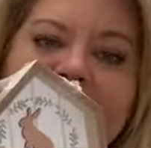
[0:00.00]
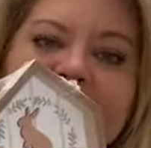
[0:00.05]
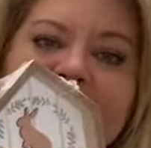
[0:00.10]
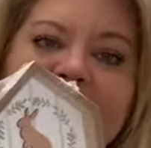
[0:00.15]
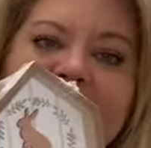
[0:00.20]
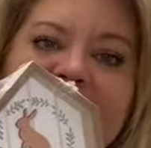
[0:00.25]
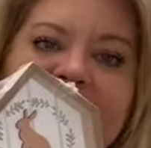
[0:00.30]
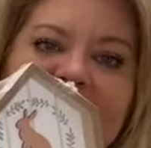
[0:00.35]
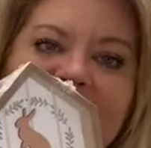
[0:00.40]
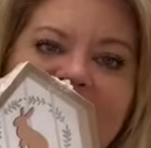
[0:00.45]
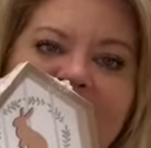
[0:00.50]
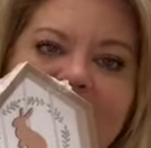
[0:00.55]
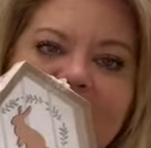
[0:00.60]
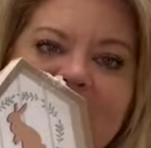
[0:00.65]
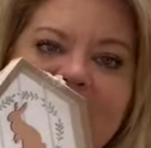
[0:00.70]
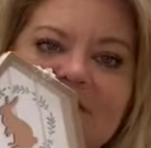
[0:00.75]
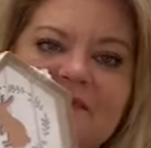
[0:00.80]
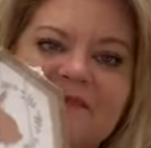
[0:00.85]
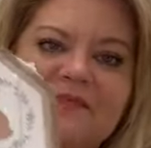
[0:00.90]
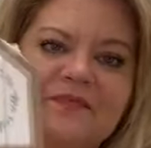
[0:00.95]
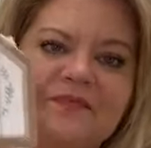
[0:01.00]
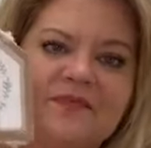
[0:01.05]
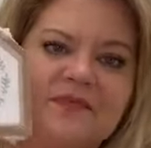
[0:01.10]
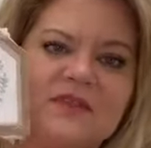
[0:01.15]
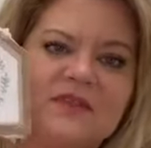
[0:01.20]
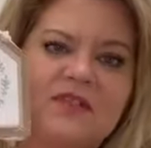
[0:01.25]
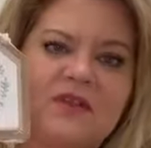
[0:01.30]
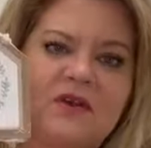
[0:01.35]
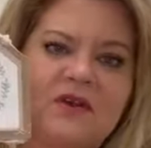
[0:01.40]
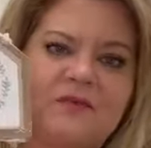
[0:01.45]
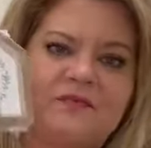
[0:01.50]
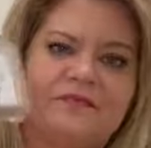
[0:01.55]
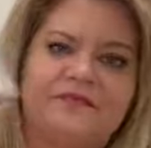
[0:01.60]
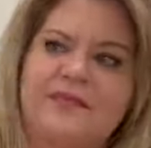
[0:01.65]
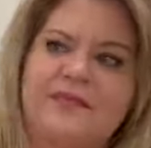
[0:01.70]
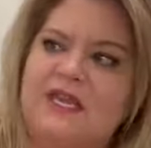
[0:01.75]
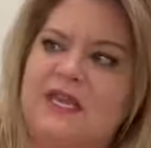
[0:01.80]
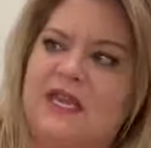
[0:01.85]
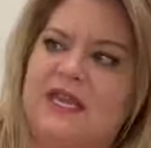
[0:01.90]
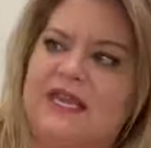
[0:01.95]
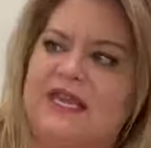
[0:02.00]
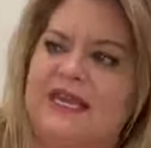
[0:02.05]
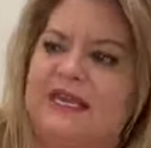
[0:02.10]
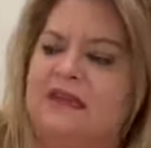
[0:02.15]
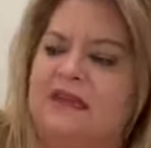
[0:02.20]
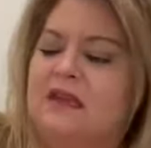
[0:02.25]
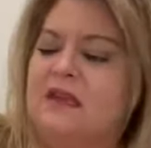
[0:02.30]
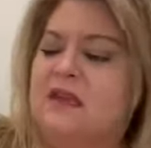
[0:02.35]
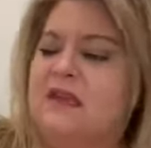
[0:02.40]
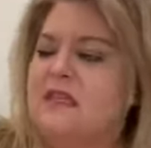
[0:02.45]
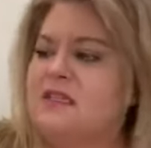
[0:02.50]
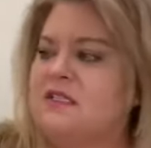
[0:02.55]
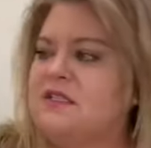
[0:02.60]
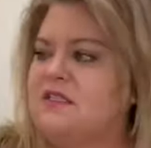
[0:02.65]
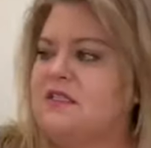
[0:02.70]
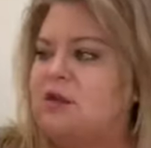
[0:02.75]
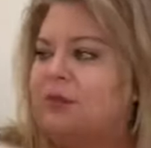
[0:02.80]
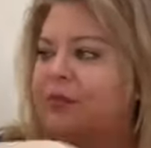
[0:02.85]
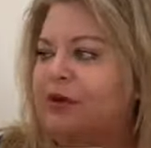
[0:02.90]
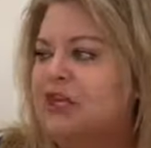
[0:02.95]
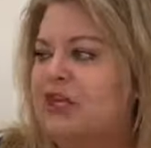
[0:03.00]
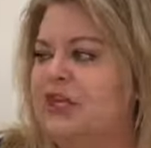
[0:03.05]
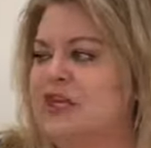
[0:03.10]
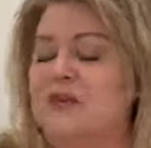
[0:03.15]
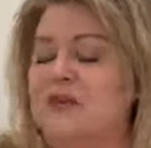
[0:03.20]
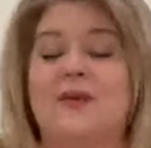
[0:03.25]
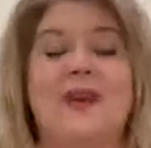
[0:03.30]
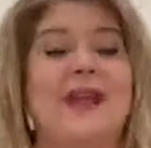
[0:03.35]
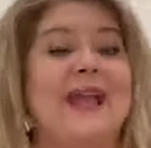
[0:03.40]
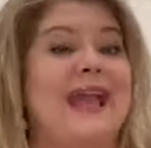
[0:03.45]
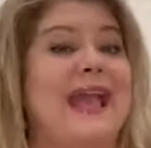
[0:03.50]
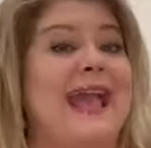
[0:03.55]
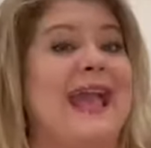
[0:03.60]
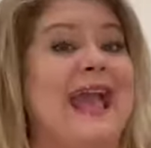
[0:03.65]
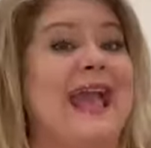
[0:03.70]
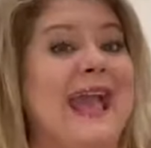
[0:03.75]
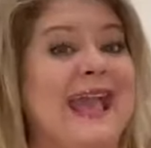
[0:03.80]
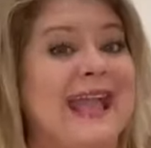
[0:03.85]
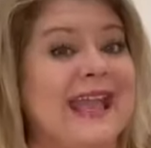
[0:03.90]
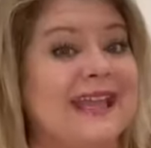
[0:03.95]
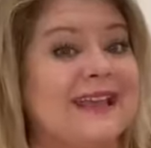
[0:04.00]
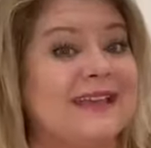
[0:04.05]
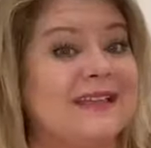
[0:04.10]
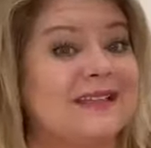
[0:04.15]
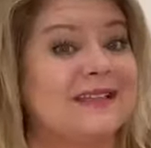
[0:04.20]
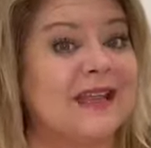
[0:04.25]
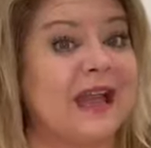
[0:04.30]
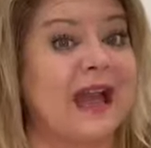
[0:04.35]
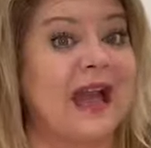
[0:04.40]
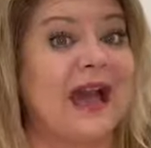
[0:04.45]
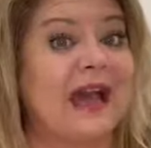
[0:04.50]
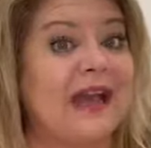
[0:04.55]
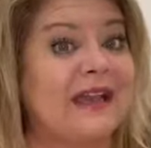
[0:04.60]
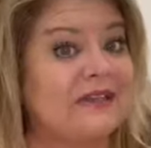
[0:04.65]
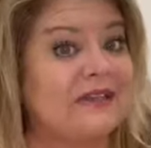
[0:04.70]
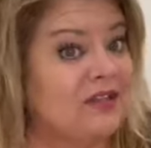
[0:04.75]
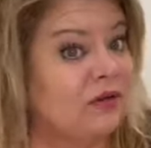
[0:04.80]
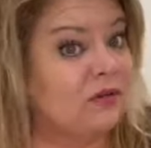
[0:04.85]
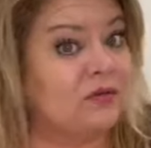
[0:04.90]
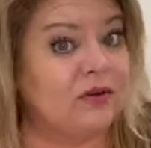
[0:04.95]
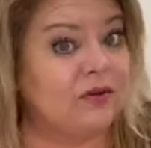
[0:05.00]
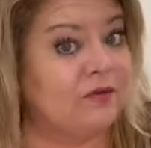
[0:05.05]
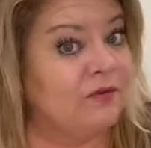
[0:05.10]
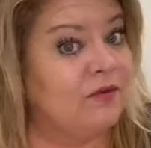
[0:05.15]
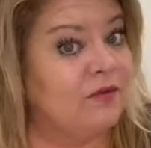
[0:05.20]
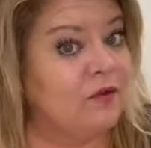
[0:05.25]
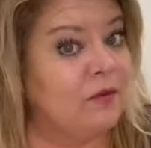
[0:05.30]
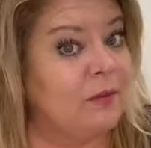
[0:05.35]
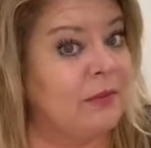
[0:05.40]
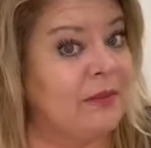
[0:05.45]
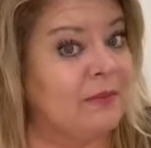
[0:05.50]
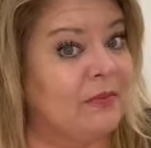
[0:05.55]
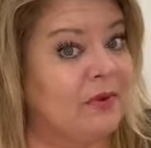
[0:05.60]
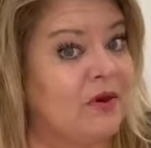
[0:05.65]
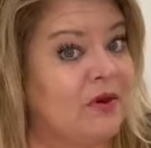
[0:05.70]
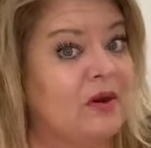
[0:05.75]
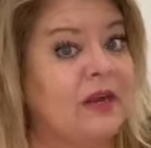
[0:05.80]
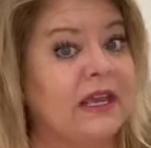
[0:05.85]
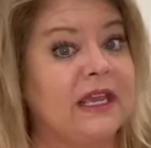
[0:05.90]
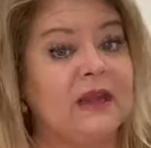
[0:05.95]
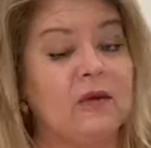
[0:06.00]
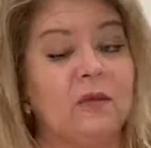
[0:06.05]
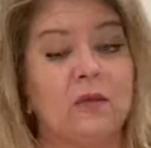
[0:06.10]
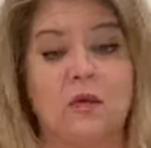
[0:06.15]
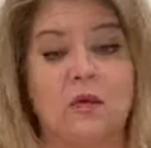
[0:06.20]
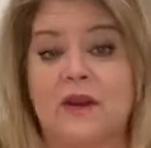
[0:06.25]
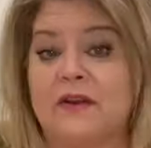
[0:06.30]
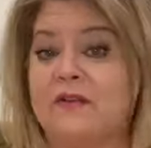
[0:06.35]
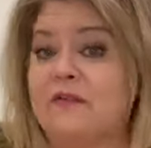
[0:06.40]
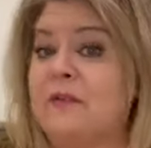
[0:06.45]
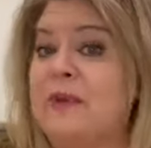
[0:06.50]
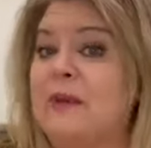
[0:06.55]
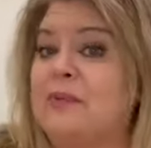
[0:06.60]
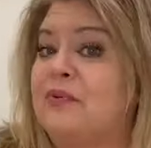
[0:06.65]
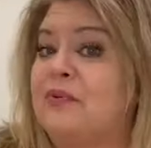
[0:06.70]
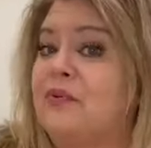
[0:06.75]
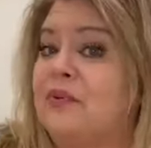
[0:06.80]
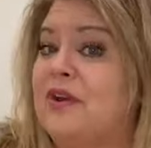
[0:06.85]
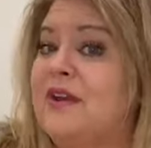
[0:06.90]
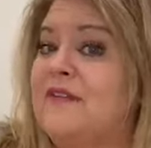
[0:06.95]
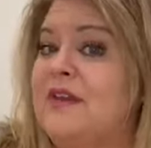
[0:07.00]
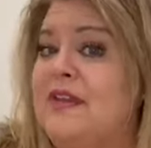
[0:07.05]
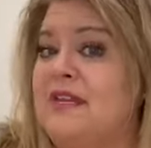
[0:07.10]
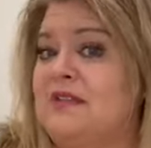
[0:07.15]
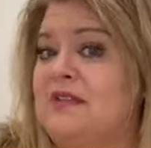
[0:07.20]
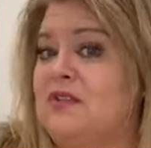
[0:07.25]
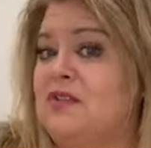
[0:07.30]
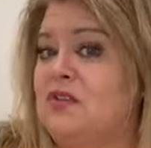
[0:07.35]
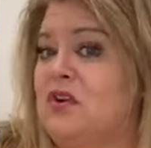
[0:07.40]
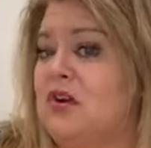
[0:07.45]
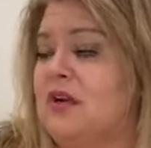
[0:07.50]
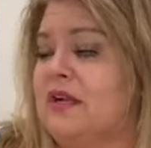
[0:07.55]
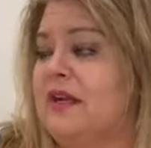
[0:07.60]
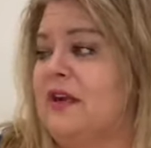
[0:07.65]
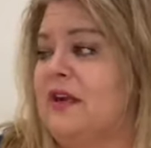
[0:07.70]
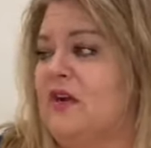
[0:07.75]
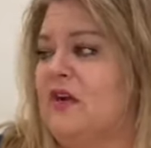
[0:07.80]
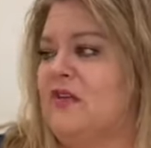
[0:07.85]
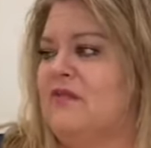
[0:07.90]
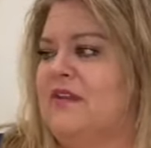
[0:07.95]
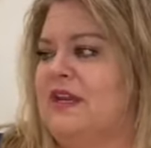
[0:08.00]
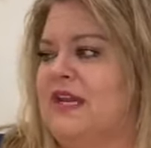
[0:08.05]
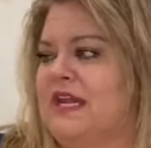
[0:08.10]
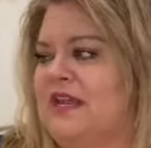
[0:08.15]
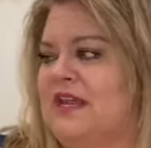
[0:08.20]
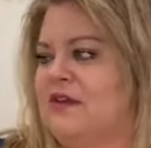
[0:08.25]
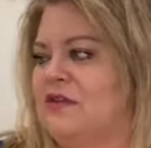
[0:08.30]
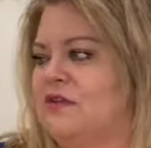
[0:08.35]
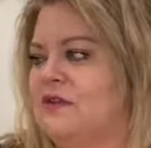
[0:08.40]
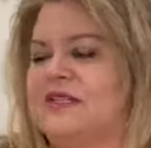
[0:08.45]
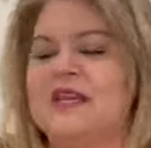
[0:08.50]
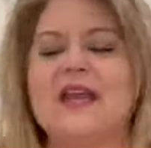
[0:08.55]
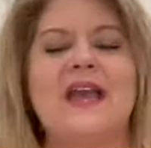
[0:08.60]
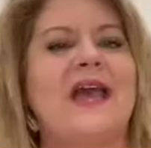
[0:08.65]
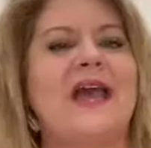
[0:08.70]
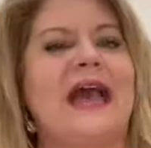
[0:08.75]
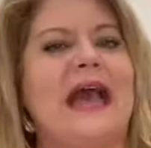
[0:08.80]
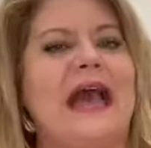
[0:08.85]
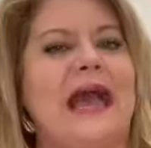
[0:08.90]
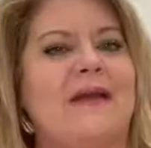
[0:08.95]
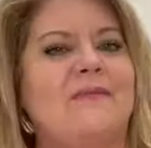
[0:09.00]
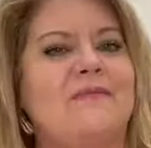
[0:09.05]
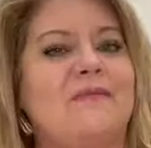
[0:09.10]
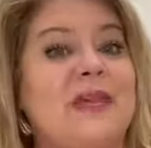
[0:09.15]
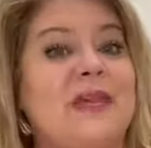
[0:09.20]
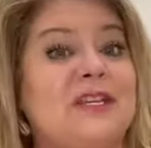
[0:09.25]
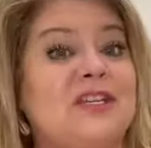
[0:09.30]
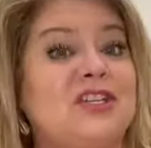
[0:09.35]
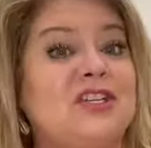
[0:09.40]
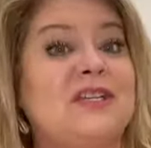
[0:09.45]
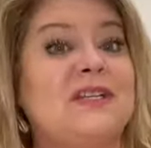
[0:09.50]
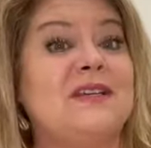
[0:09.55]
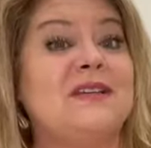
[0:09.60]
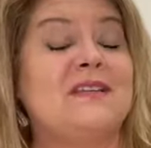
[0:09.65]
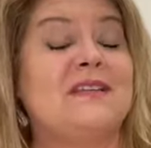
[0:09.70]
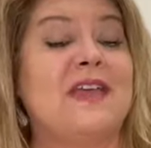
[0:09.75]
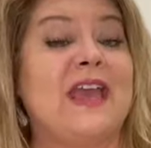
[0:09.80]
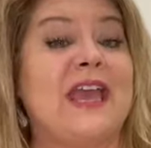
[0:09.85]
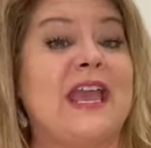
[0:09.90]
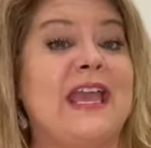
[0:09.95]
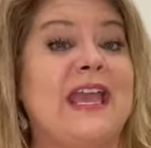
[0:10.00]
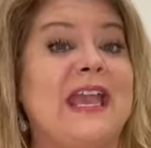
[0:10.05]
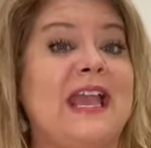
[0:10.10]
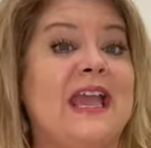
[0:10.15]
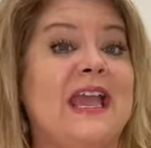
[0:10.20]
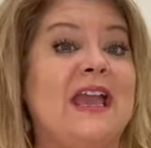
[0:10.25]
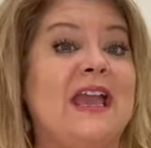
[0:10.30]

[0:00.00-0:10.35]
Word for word: bunny rabbit. So again, super cute. And I don't know if you remember, in one of my previous Target haul videos, I mentioned they,